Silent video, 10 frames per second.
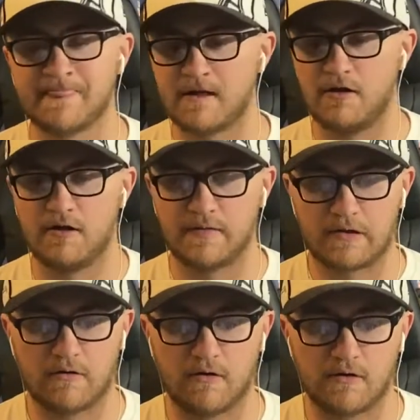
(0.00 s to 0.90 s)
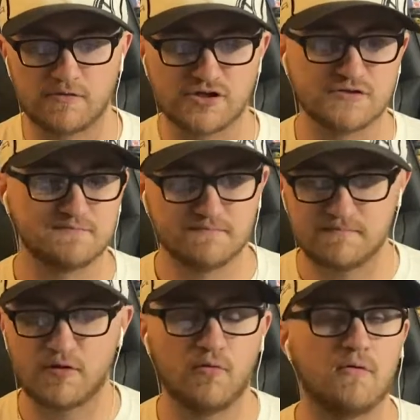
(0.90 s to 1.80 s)
on the car, which is
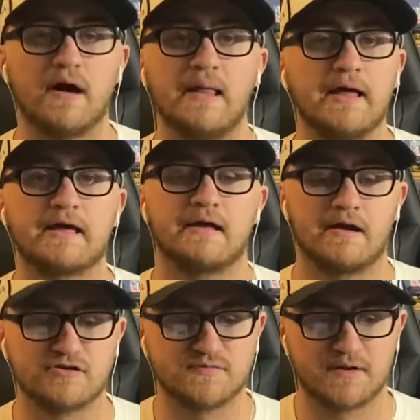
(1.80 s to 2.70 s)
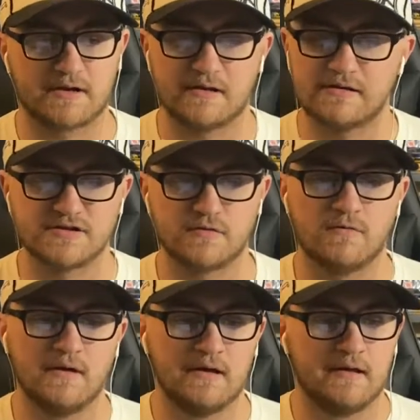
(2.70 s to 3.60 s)
cool. I like it. I respect it. So
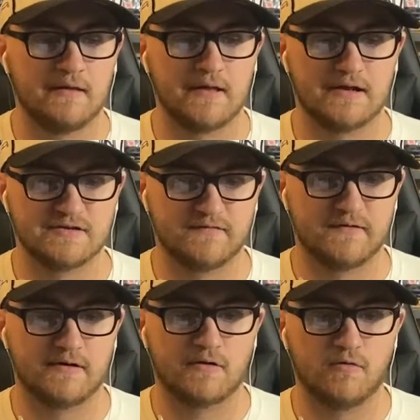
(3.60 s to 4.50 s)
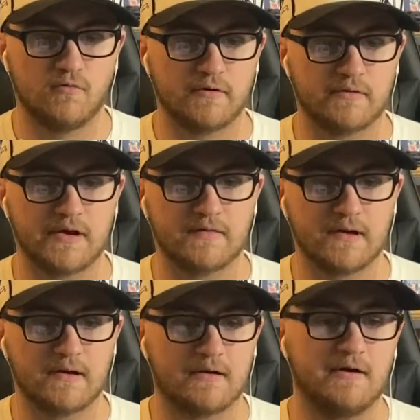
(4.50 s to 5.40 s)
that is a very cool one right
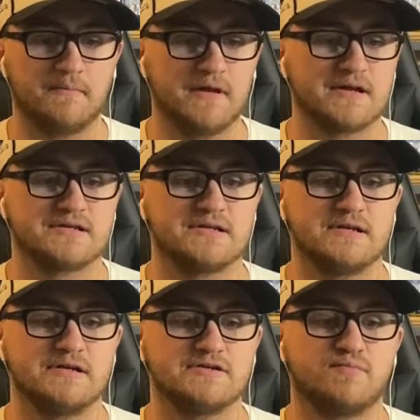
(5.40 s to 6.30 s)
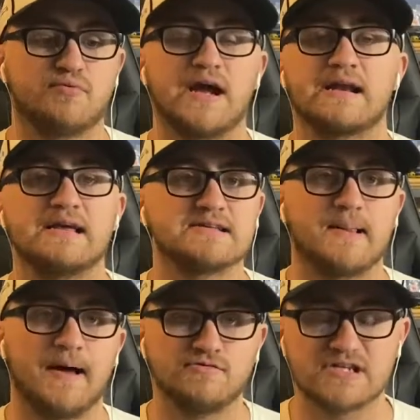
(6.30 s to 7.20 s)
there. Up next is Brad
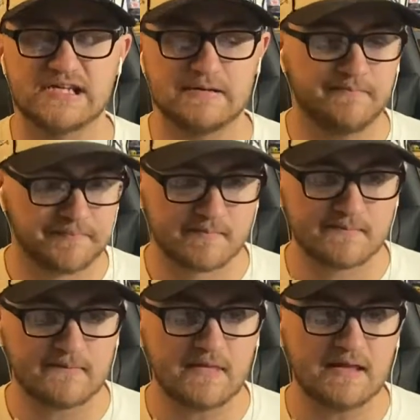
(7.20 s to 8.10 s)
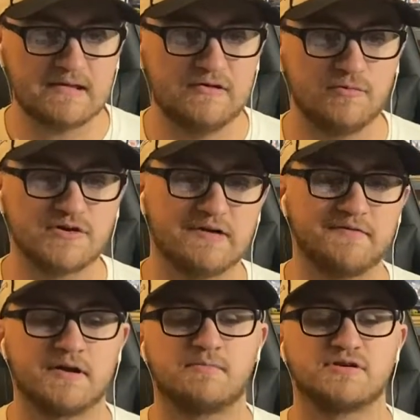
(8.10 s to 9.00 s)
Keselowski. He'll be driving
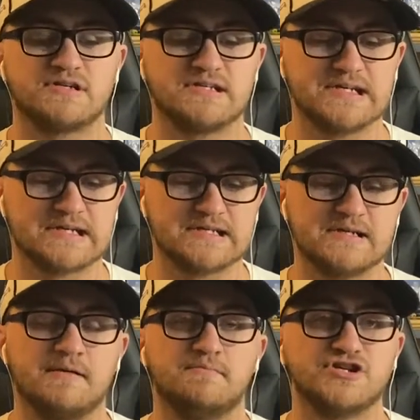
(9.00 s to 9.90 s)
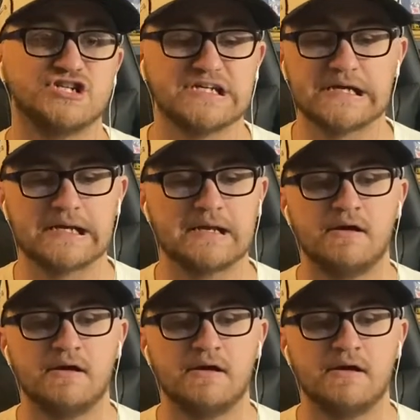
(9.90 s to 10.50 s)
the number 6 machine,